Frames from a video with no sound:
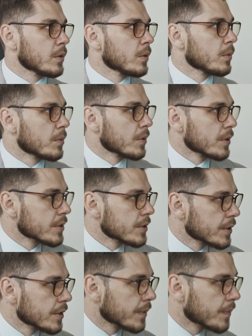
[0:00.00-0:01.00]
You know, if
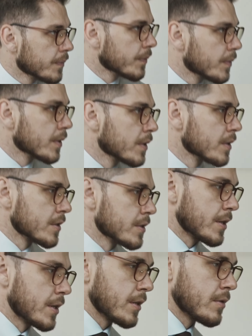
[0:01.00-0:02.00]
you're not
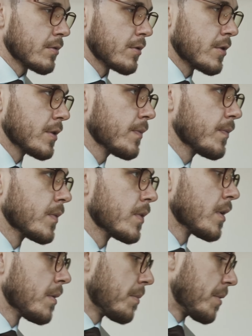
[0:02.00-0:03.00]
tidying up
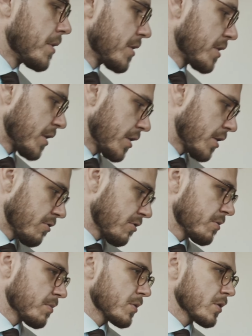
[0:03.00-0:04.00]
your interview
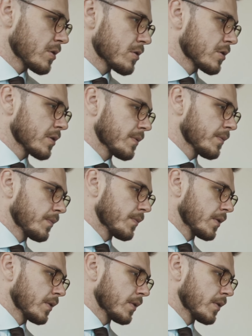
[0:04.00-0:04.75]
skills, maybe doing